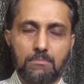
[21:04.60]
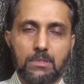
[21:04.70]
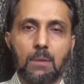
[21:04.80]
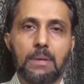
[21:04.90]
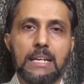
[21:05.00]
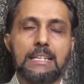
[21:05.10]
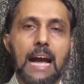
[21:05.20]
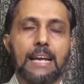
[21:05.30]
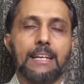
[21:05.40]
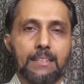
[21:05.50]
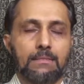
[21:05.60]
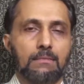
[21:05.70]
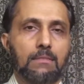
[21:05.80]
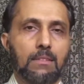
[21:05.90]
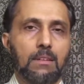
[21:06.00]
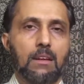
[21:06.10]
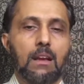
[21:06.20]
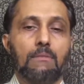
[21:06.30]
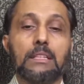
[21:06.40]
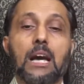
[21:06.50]
somebody died
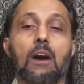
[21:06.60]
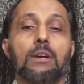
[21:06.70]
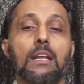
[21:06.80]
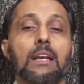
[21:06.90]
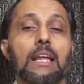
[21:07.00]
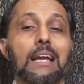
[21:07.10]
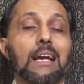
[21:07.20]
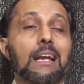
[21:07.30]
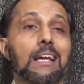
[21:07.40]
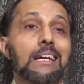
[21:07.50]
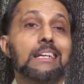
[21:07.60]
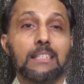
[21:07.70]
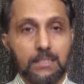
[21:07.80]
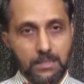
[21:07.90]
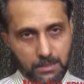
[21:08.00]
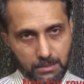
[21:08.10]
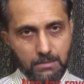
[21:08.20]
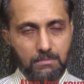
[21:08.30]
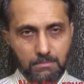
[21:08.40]
without any legal heirs